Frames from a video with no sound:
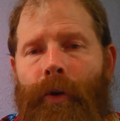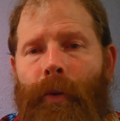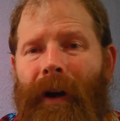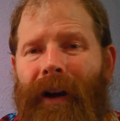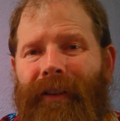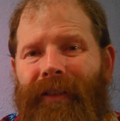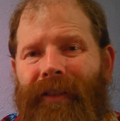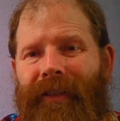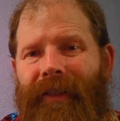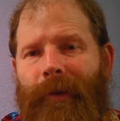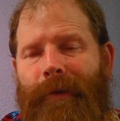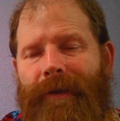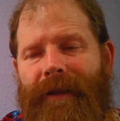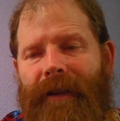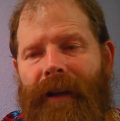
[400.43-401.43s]
Well,
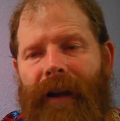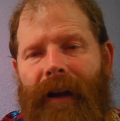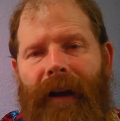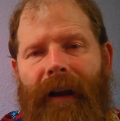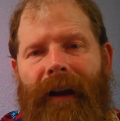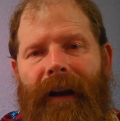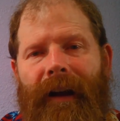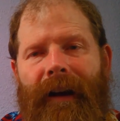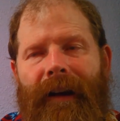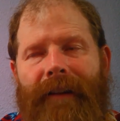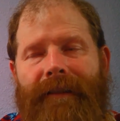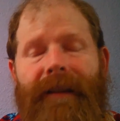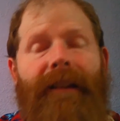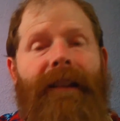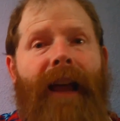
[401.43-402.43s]
there was
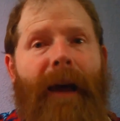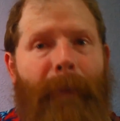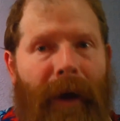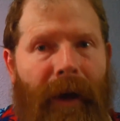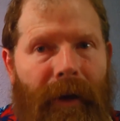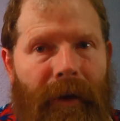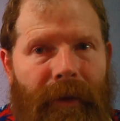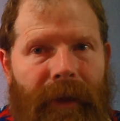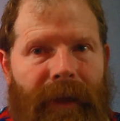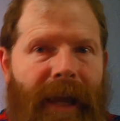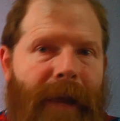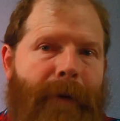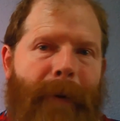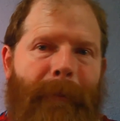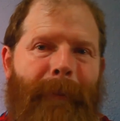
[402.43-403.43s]
a dilemma that
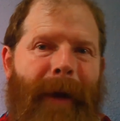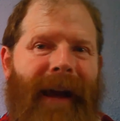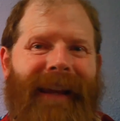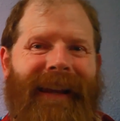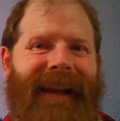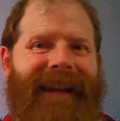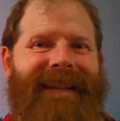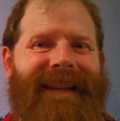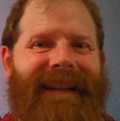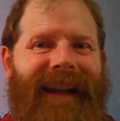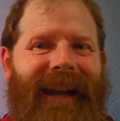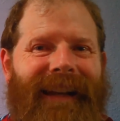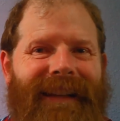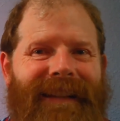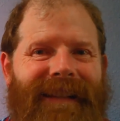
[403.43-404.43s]
came up back in
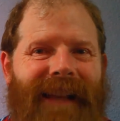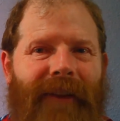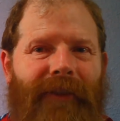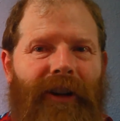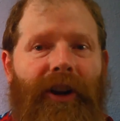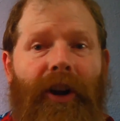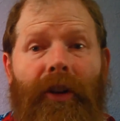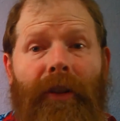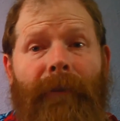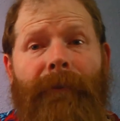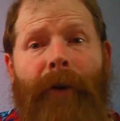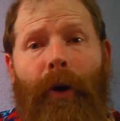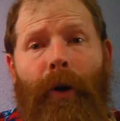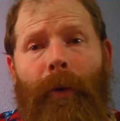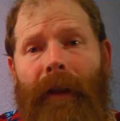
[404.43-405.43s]
1887 called the
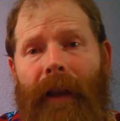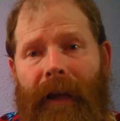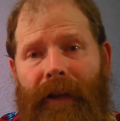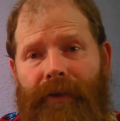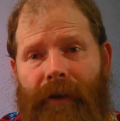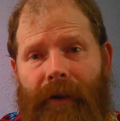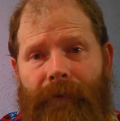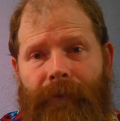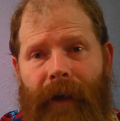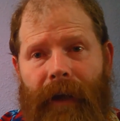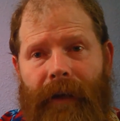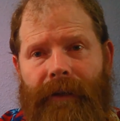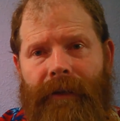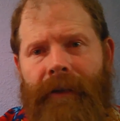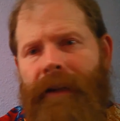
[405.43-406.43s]
photoelectric
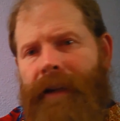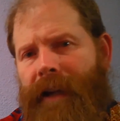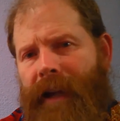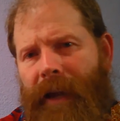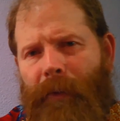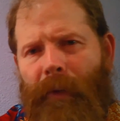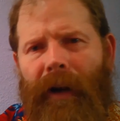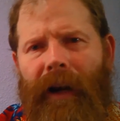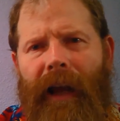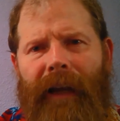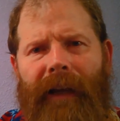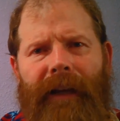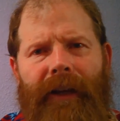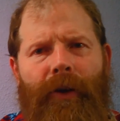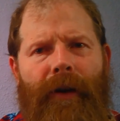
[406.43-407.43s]
effect. And we're
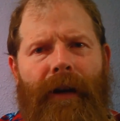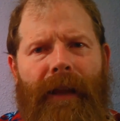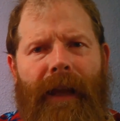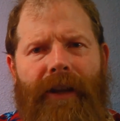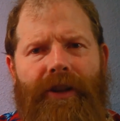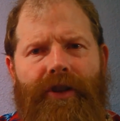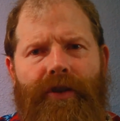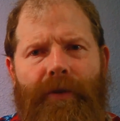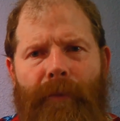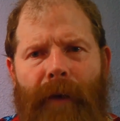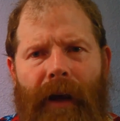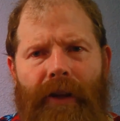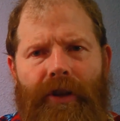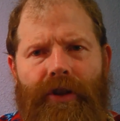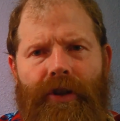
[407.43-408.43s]
not going to go into that too
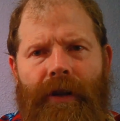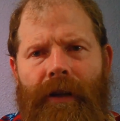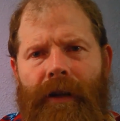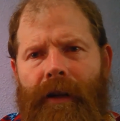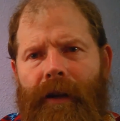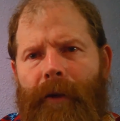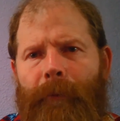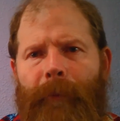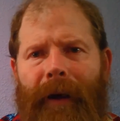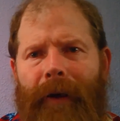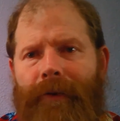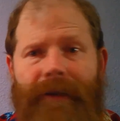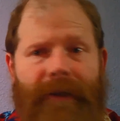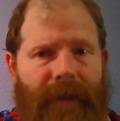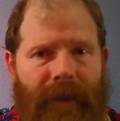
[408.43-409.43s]
much, but
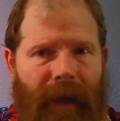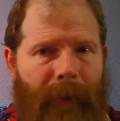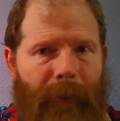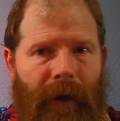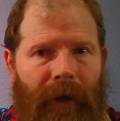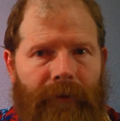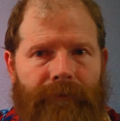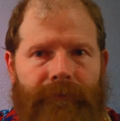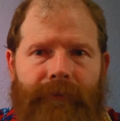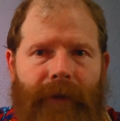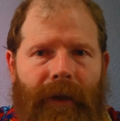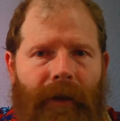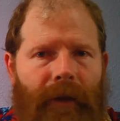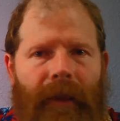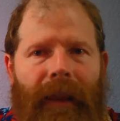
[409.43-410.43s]
it was a dilemma.
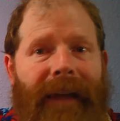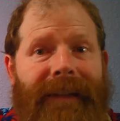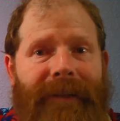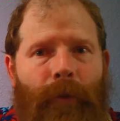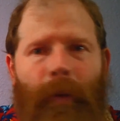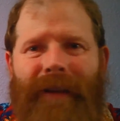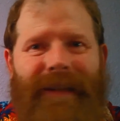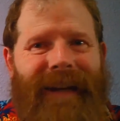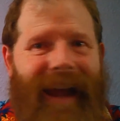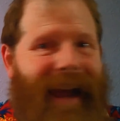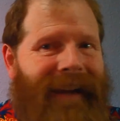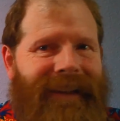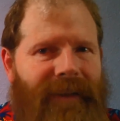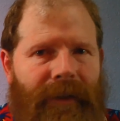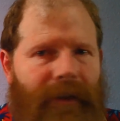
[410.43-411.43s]
Light wasn't
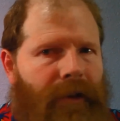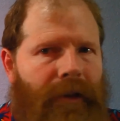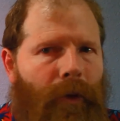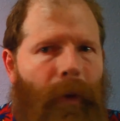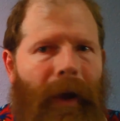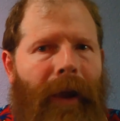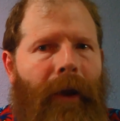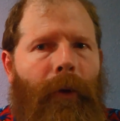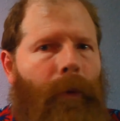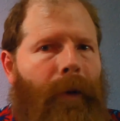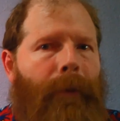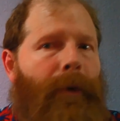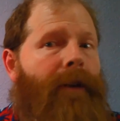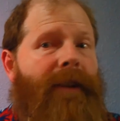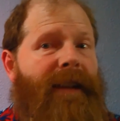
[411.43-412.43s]
acting the way
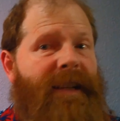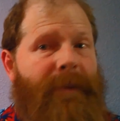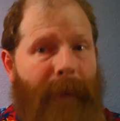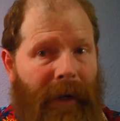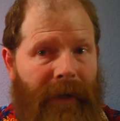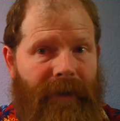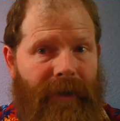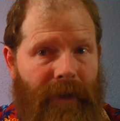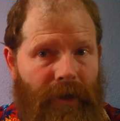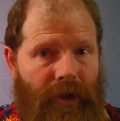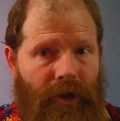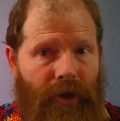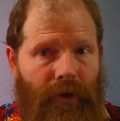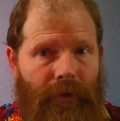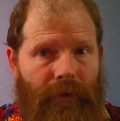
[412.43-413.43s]
we would have expected it
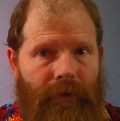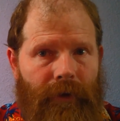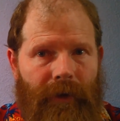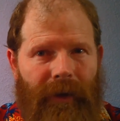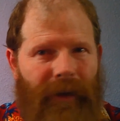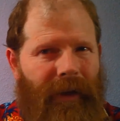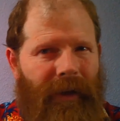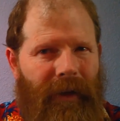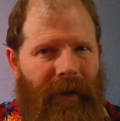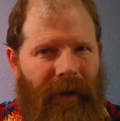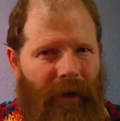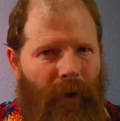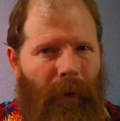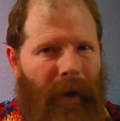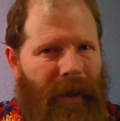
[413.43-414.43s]
to,
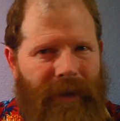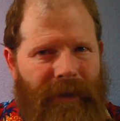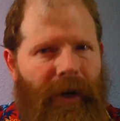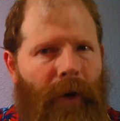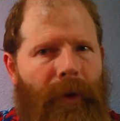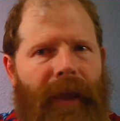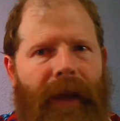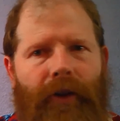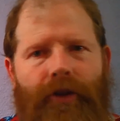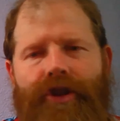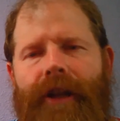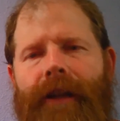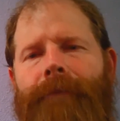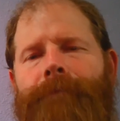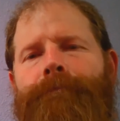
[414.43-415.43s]
in a way that dealt with
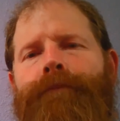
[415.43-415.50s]
energy.